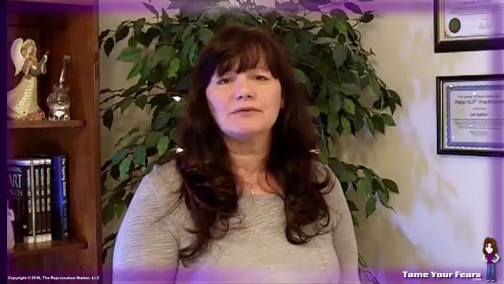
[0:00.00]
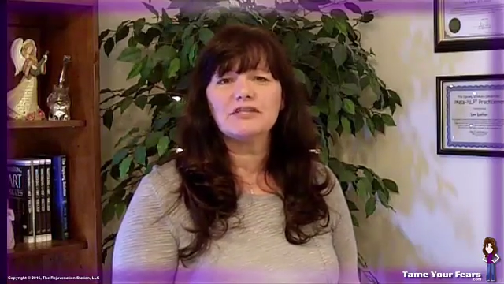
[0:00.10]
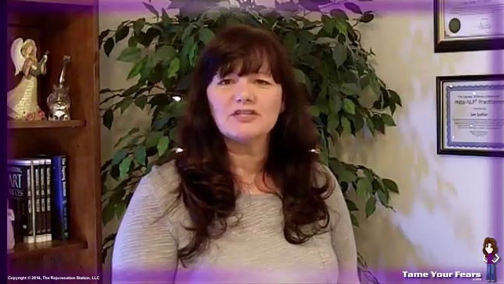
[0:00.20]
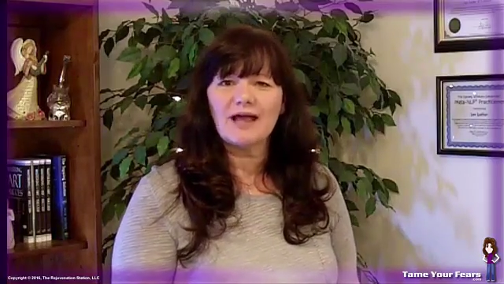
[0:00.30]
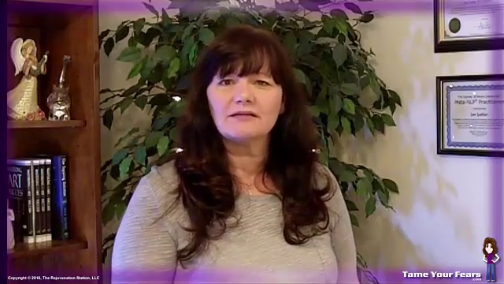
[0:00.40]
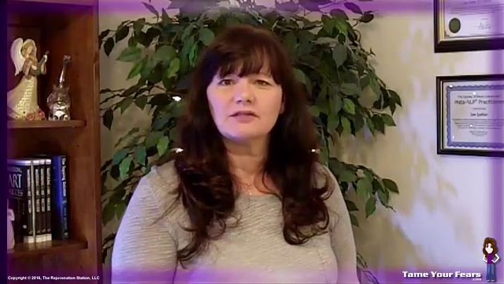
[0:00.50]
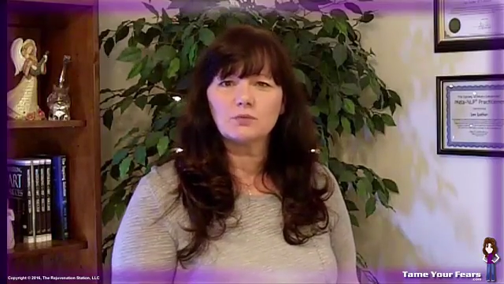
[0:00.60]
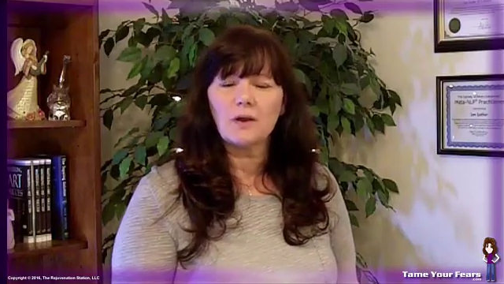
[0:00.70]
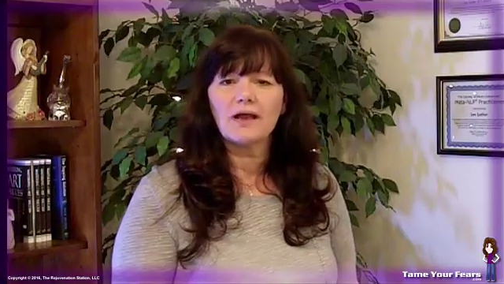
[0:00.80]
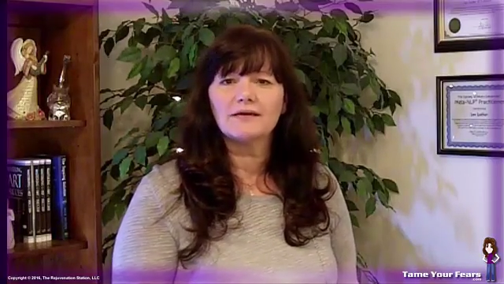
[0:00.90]
but the
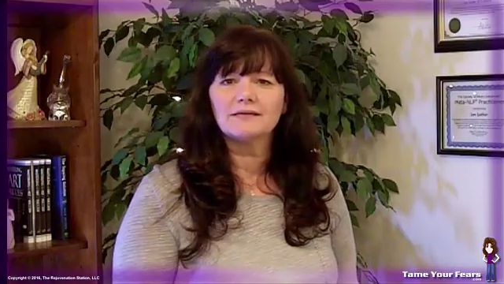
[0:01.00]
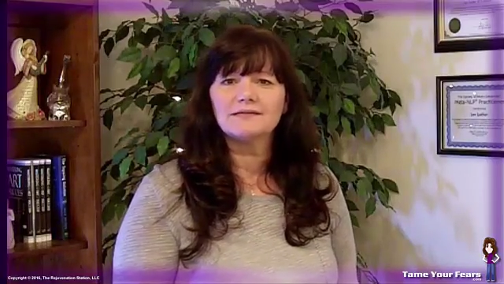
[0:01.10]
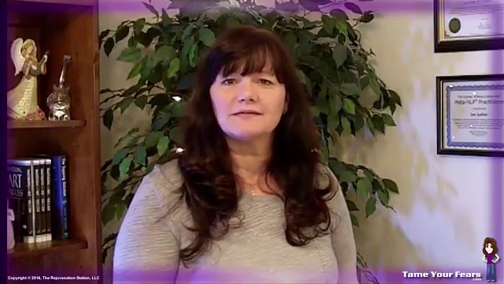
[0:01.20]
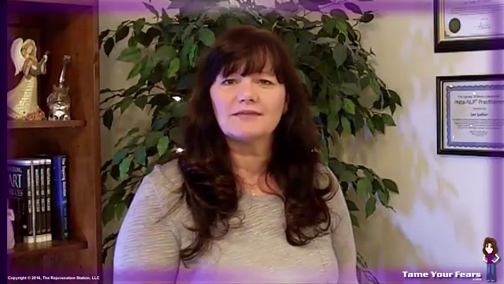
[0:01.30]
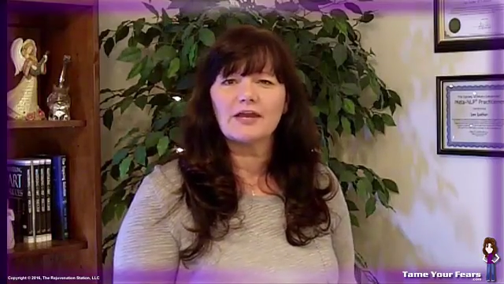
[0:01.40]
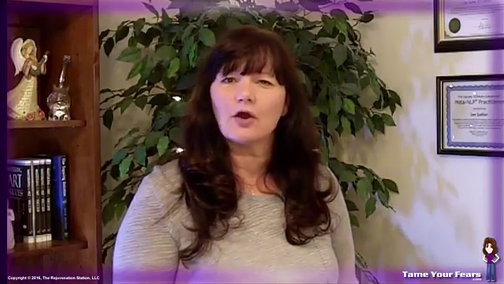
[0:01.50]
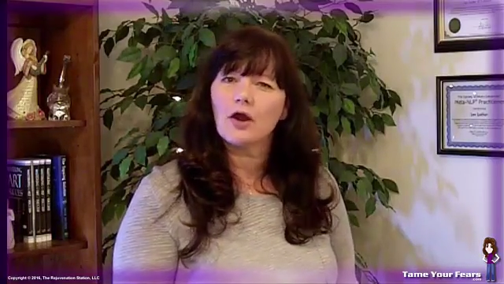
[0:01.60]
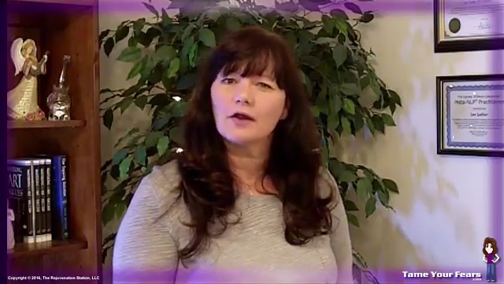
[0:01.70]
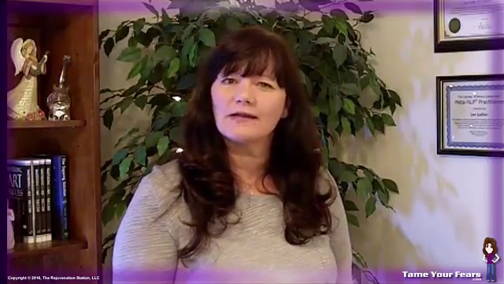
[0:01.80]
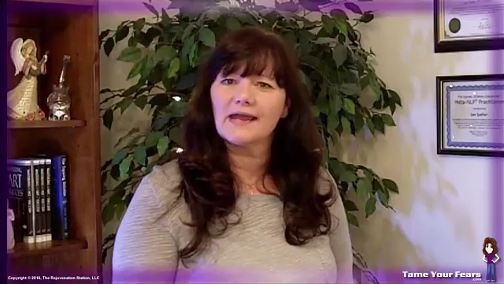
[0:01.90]
challenge was that
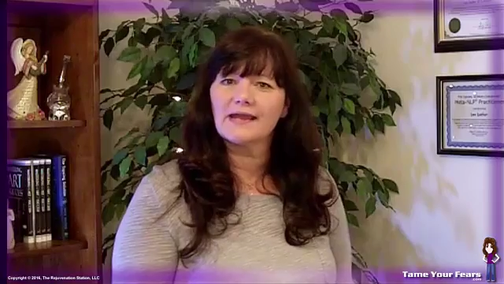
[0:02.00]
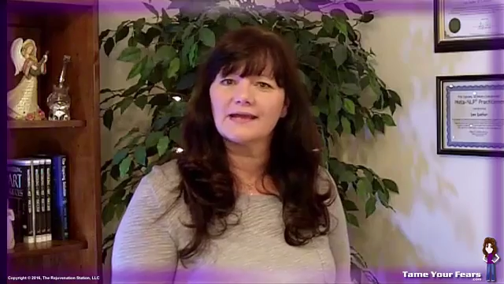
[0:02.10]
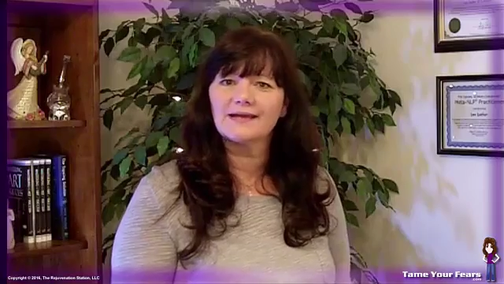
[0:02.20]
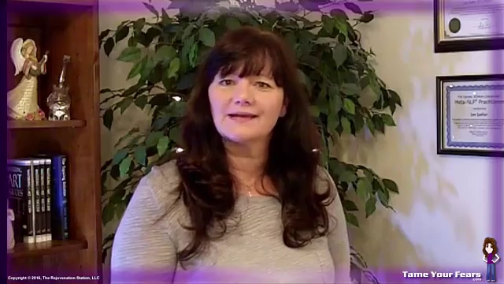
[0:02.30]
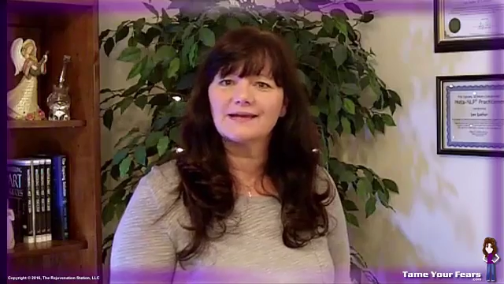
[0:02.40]
heartache